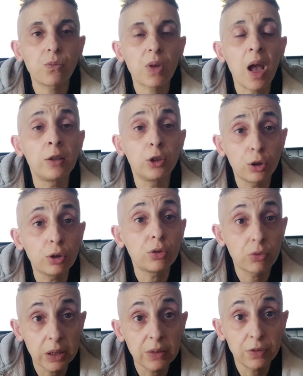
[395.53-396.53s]
and cooked
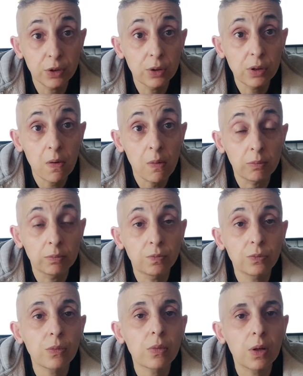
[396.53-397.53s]
Greek food,
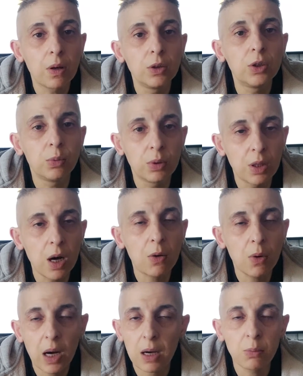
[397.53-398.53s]
you will know
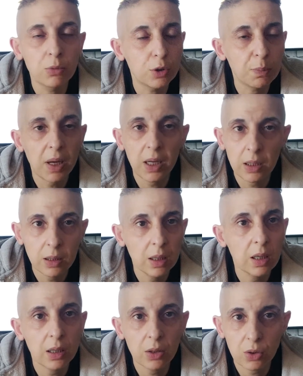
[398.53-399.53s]
how much pain
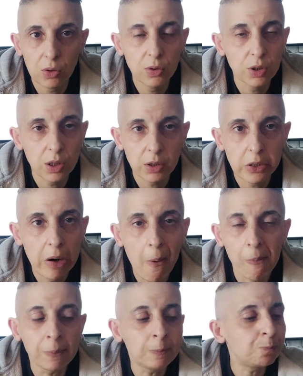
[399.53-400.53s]
it causes.
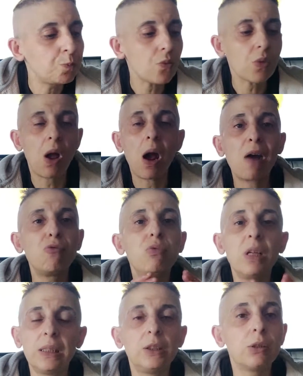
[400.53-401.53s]
I
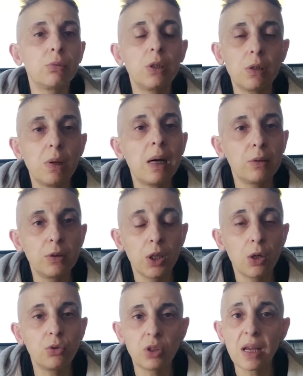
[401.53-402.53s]
really don't know how the
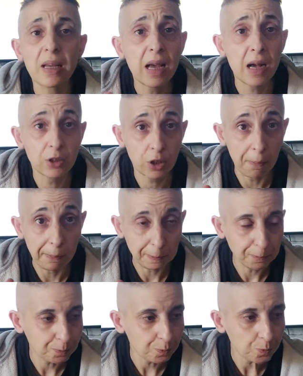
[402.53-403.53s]
old yayas,
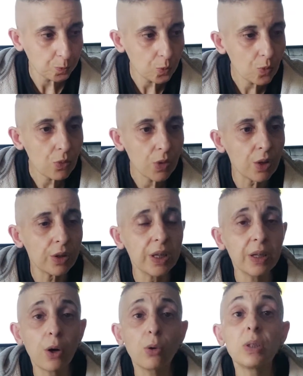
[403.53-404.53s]
the
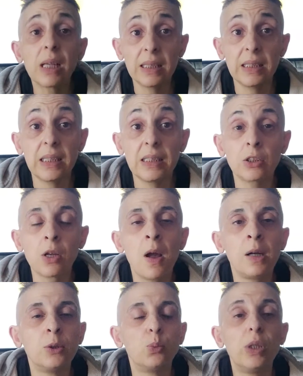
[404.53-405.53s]
old ladies,
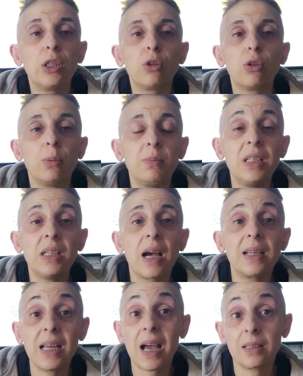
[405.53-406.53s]
we call them
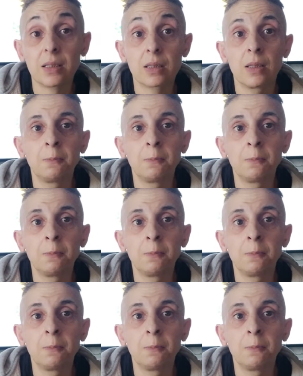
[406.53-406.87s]
yayas,